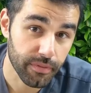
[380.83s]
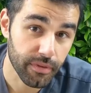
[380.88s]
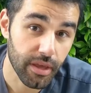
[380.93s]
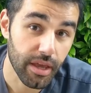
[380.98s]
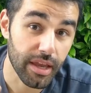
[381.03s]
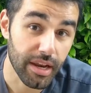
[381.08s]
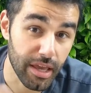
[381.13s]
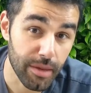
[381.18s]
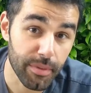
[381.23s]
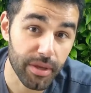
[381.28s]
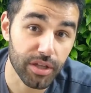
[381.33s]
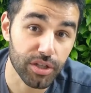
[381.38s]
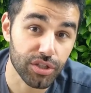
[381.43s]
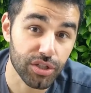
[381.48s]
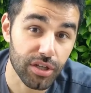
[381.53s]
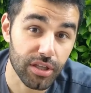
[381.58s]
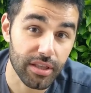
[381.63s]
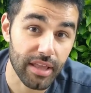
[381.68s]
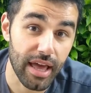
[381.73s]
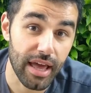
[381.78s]
an image
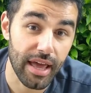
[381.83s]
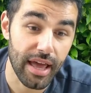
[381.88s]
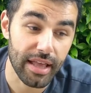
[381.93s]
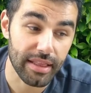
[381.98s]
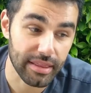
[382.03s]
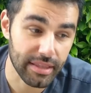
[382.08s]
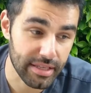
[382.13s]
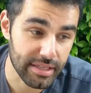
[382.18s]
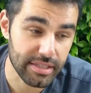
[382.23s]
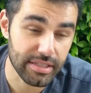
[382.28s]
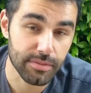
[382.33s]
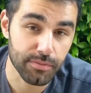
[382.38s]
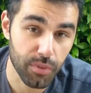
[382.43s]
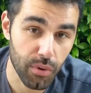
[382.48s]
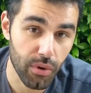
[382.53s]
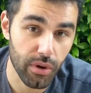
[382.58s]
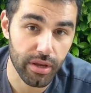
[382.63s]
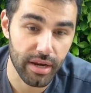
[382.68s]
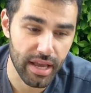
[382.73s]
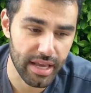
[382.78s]
that at this
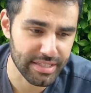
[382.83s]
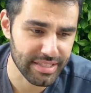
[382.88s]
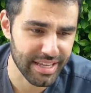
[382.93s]
point has